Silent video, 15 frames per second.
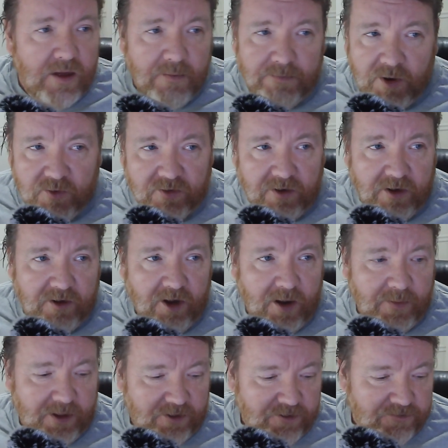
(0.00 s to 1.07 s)
Most of the
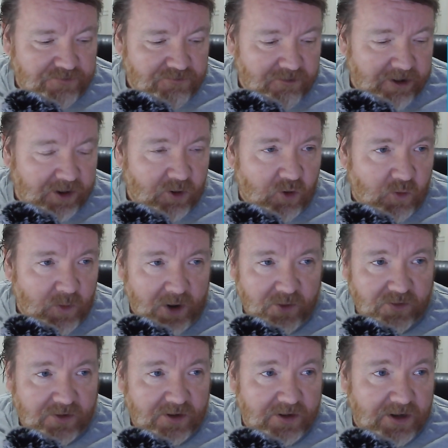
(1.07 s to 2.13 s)
time this is drawing
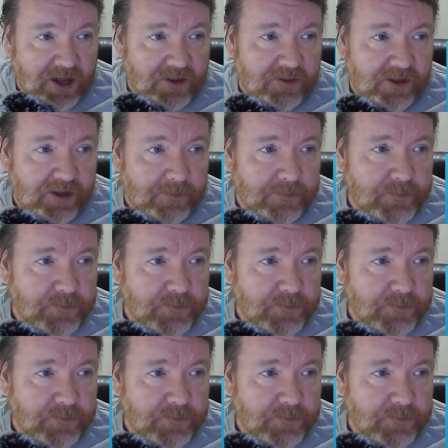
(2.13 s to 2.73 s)
almost nothing.